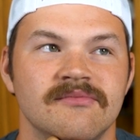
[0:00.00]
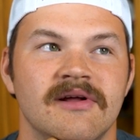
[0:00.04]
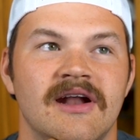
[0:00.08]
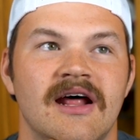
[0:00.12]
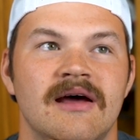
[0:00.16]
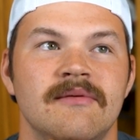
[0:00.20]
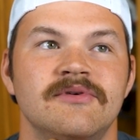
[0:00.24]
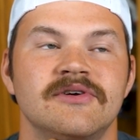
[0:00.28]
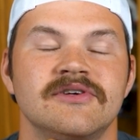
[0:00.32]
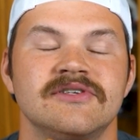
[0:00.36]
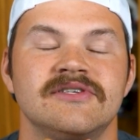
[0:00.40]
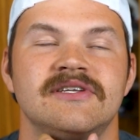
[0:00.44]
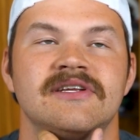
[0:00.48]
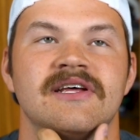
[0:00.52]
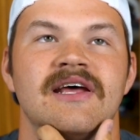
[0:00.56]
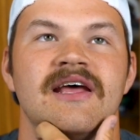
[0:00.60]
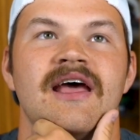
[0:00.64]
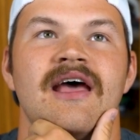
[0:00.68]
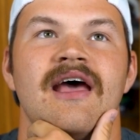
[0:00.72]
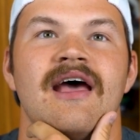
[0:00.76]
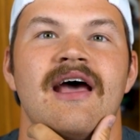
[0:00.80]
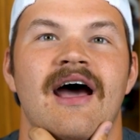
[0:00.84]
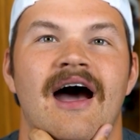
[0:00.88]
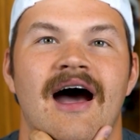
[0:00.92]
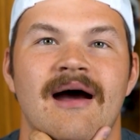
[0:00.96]
but
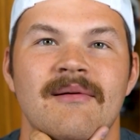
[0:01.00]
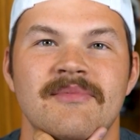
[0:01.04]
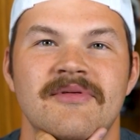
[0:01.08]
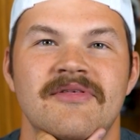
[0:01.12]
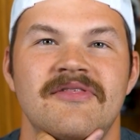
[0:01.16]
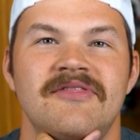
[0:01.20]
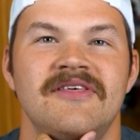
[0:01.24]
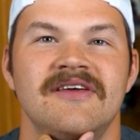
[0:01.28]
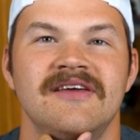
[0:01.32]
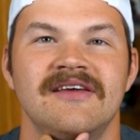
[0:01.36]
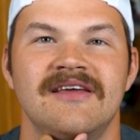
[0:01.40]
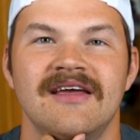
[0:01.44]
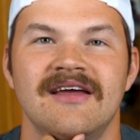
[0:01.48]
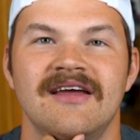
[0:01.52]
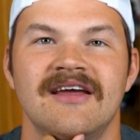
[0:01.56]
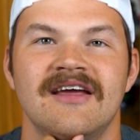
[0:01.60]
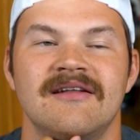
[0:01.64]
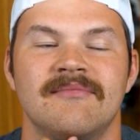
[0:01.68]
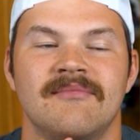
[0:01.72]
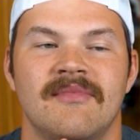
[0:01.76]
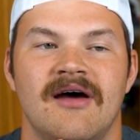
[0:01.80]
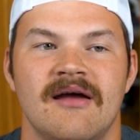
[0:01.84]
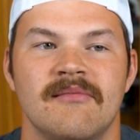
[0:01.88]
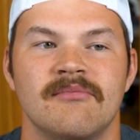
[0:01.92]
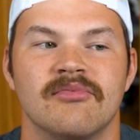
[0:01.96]
I'm thinking
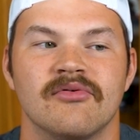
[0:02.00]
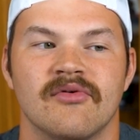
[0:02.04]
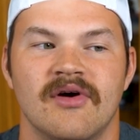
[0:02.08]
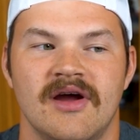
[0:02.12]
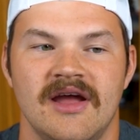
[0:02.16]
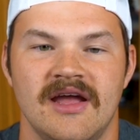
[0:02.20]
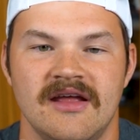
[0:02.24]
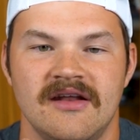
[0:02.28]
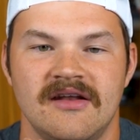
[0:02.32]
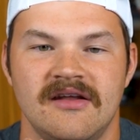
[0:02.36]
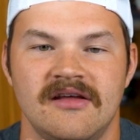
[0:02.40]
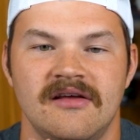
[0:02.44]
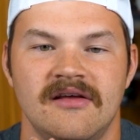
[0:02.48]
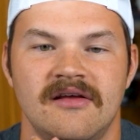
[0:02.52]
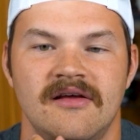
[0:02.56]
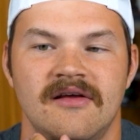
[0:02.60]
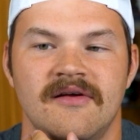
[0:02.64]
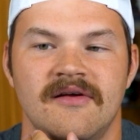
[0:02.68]
in my brain,